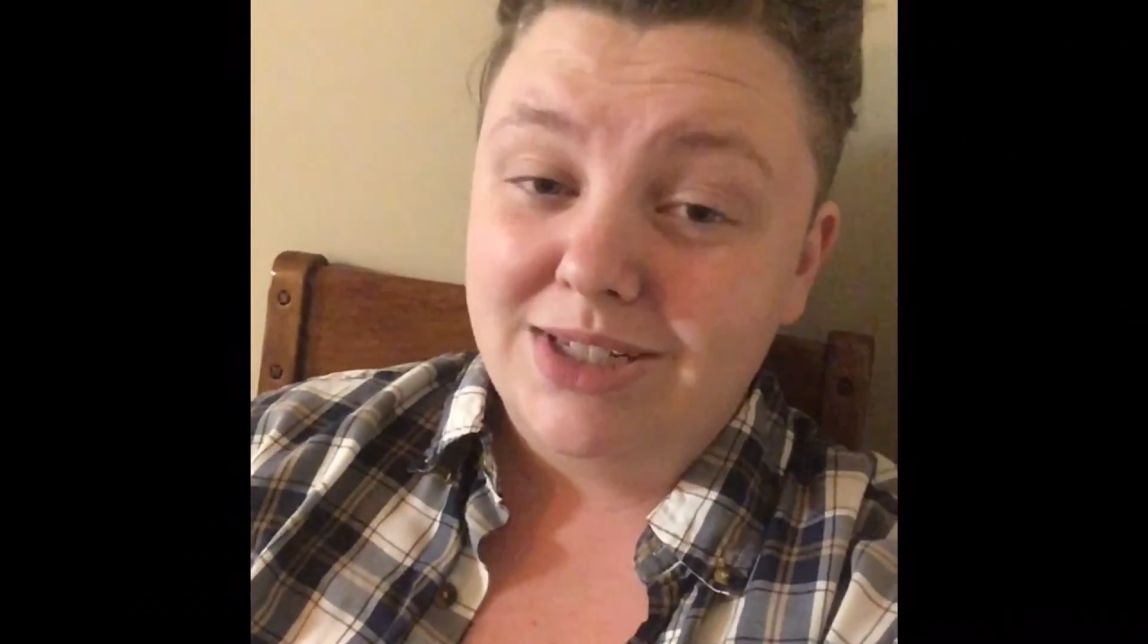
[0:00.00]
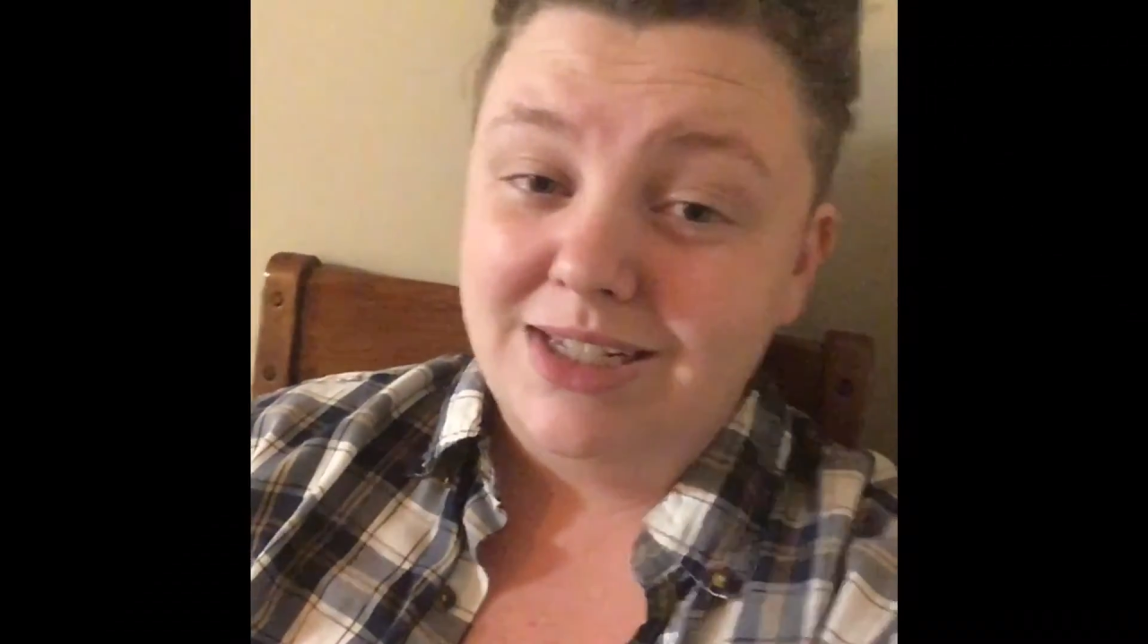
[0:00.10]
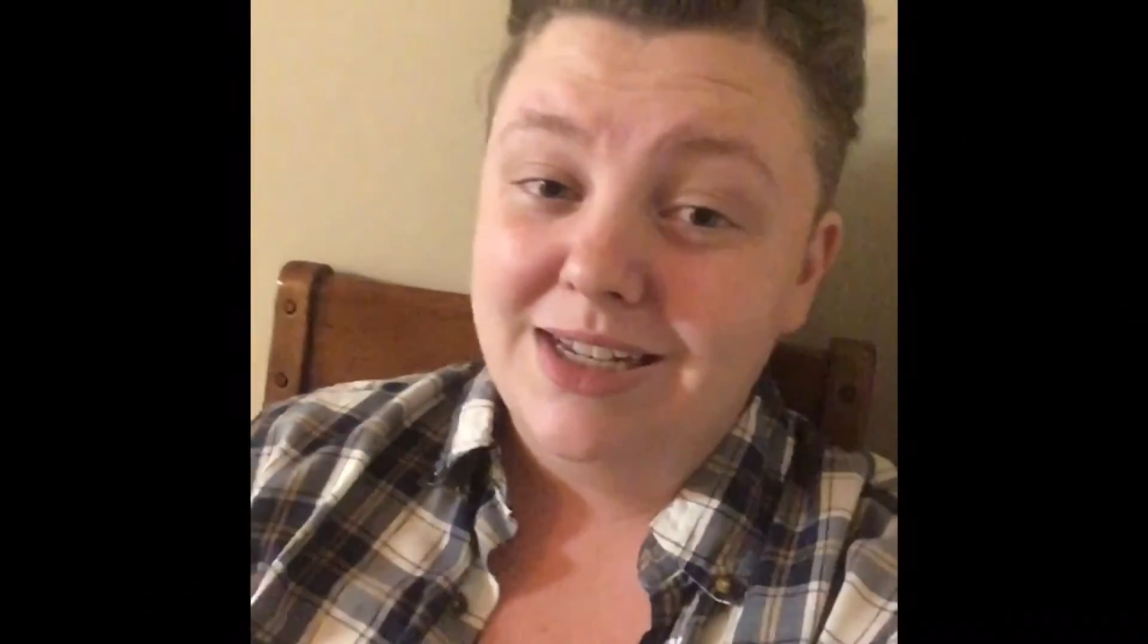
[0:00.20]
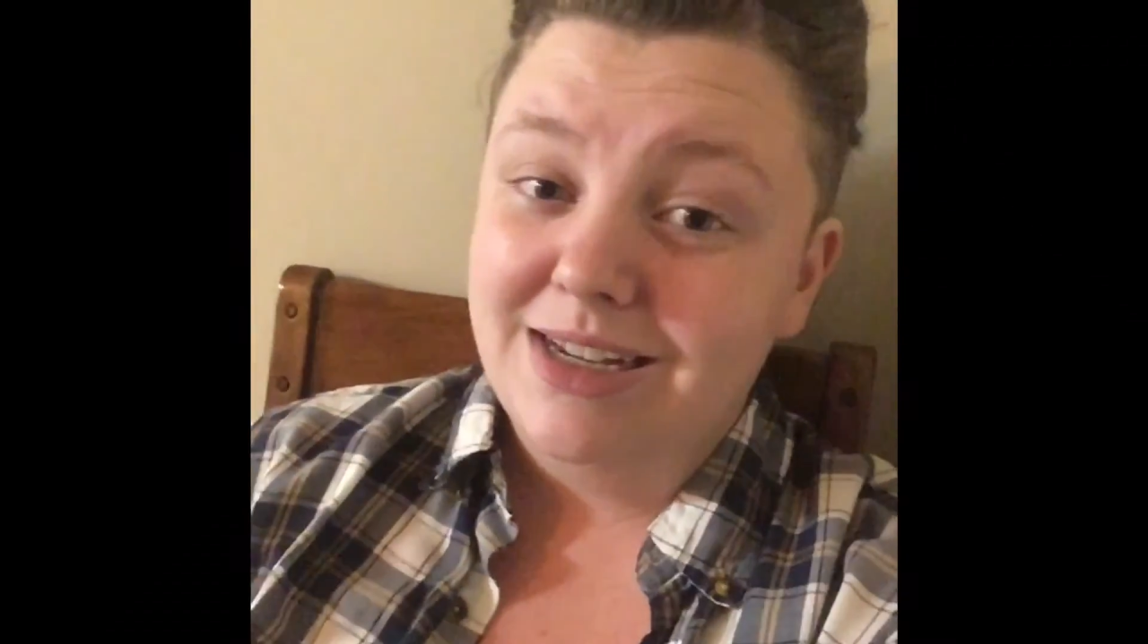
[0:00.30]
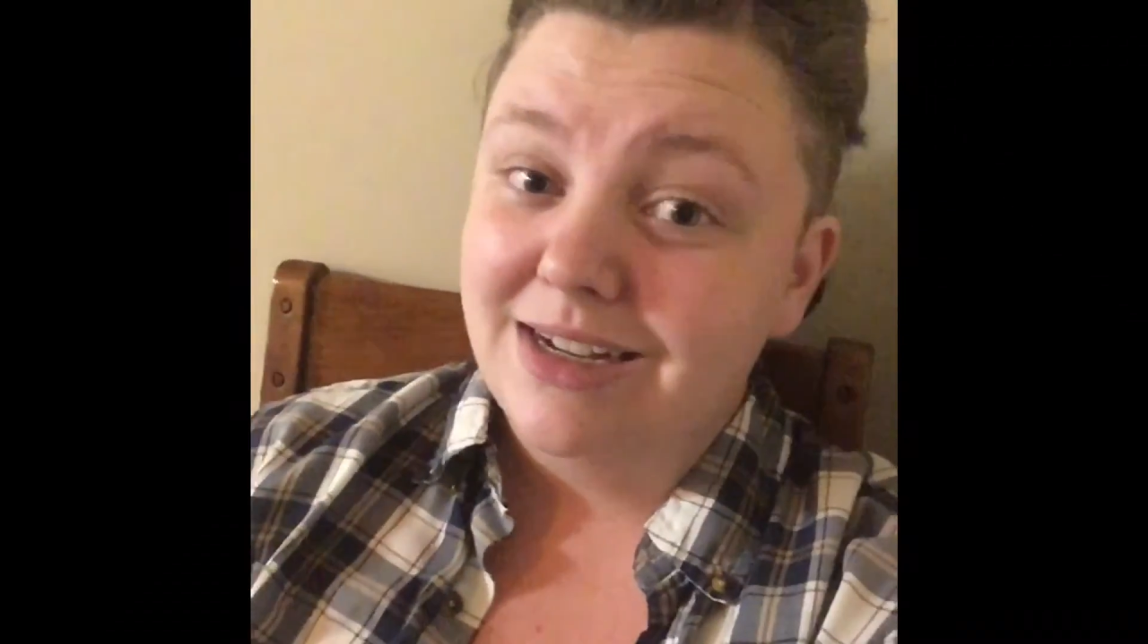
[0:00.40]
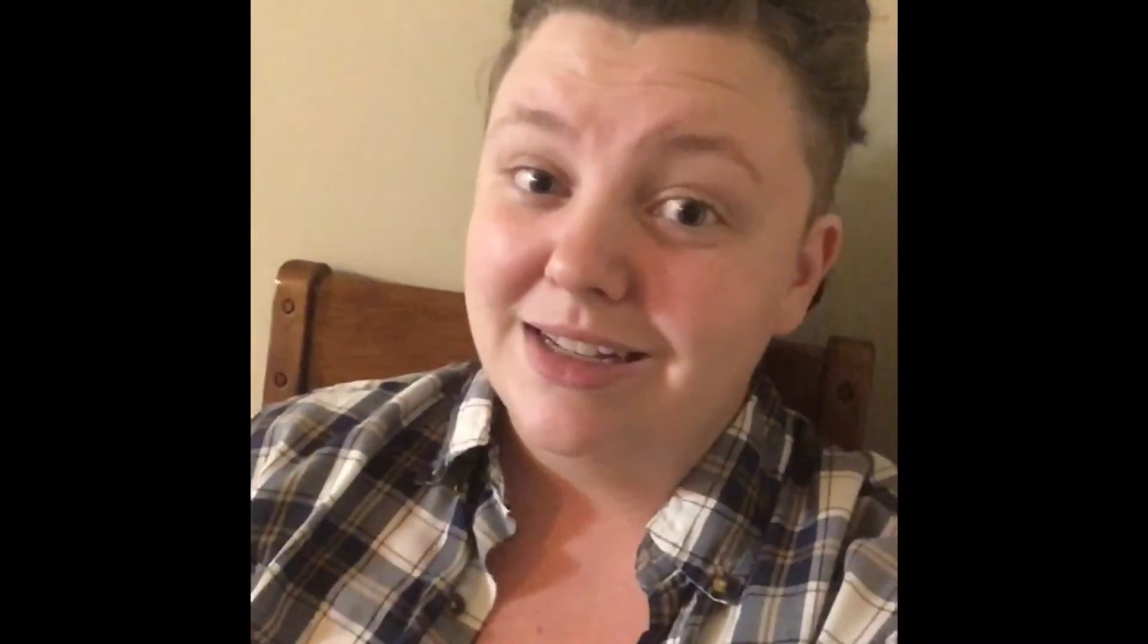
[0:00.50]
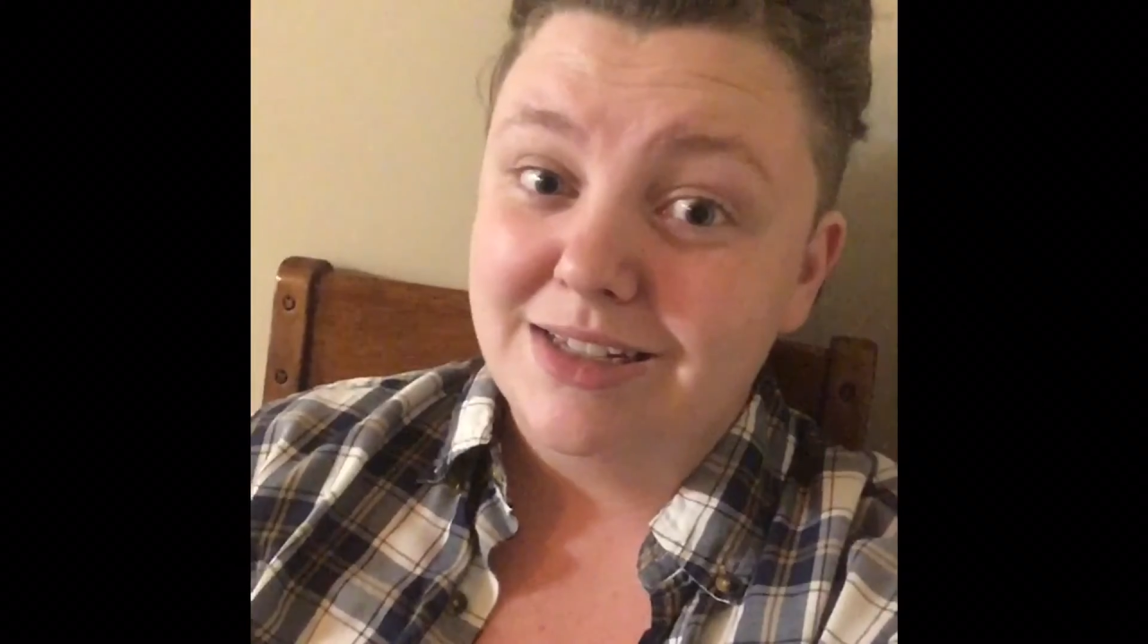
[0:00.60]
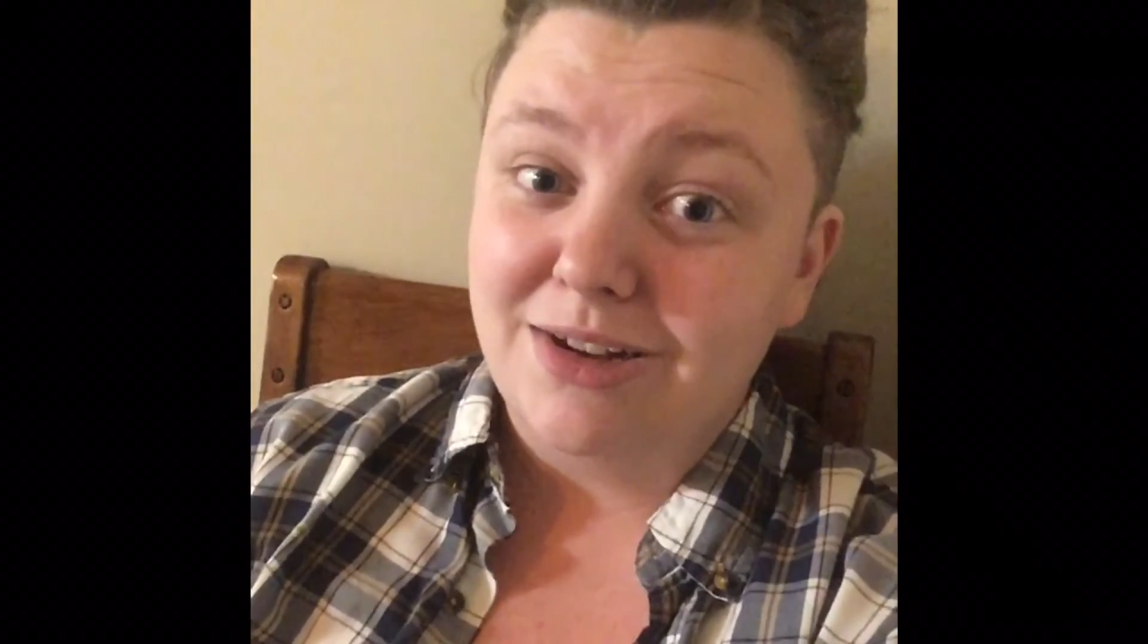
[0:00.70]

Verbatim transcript: see us